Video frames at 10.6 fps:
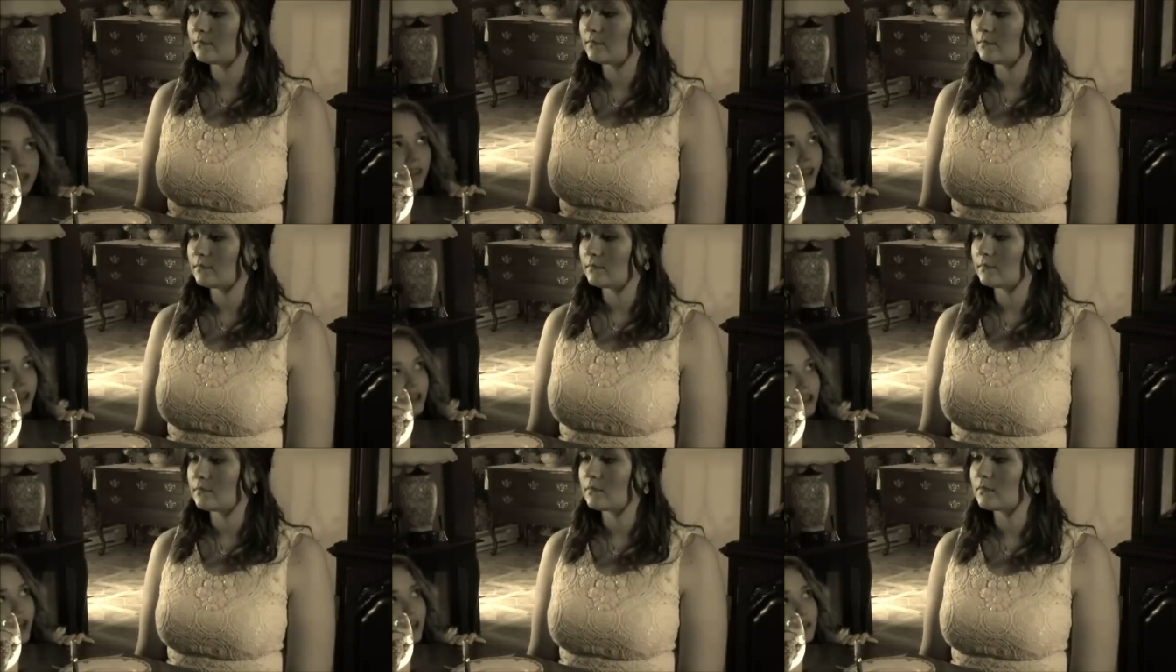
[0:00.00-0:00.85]
There's
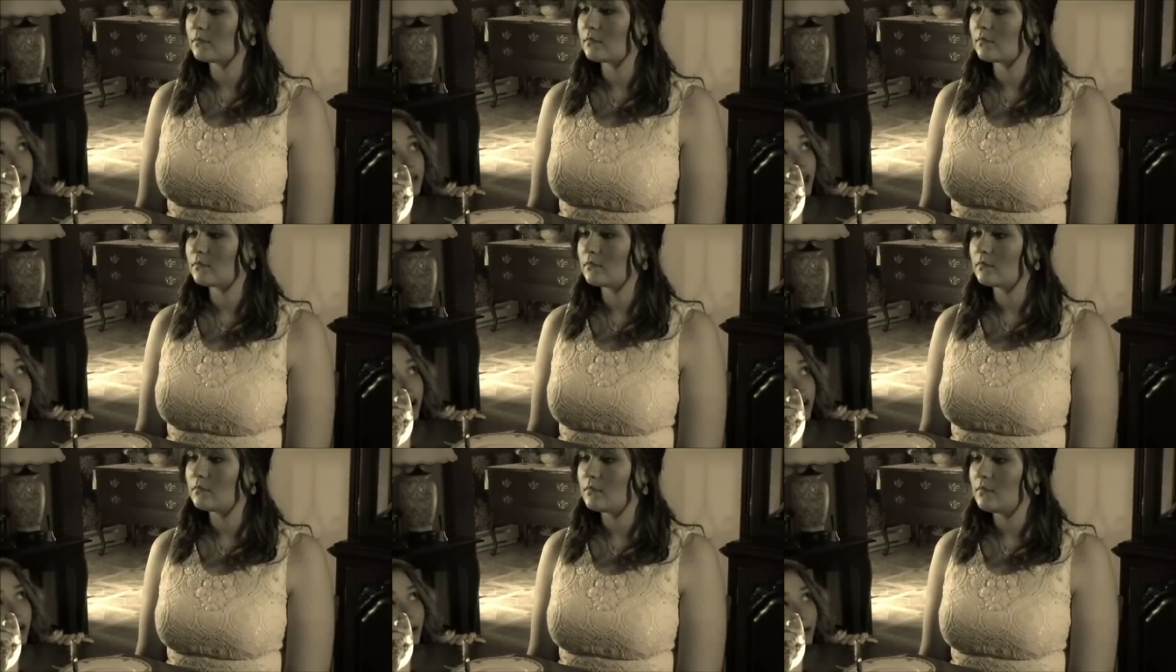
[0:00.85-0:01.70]
a chance for the
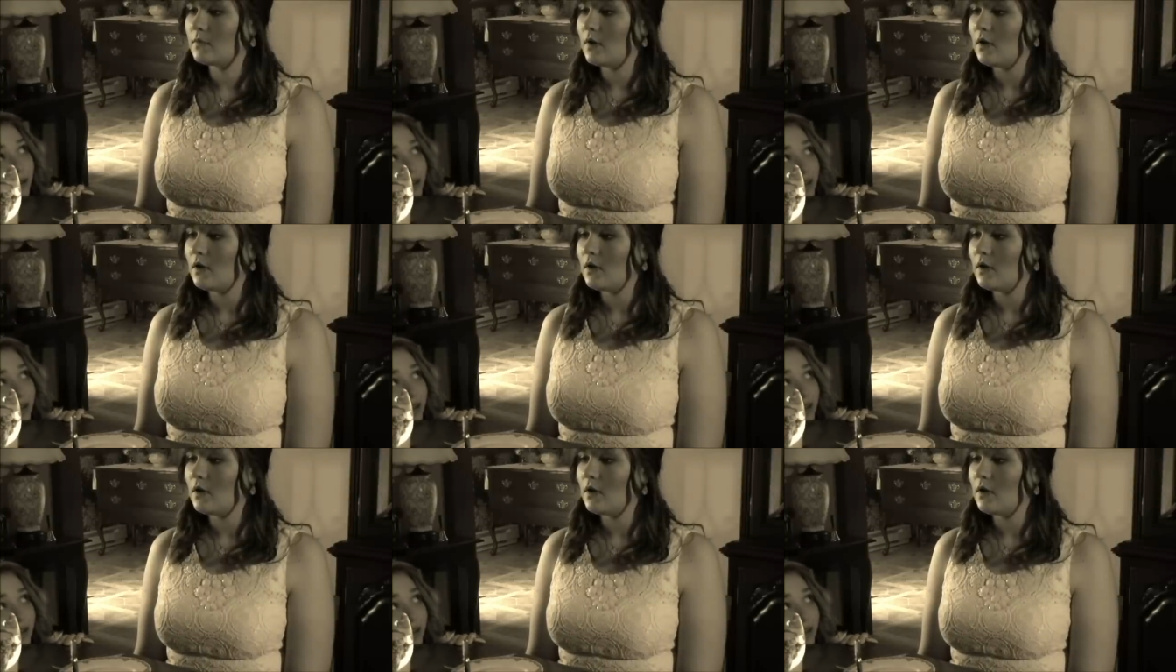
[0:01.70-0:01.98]
auto.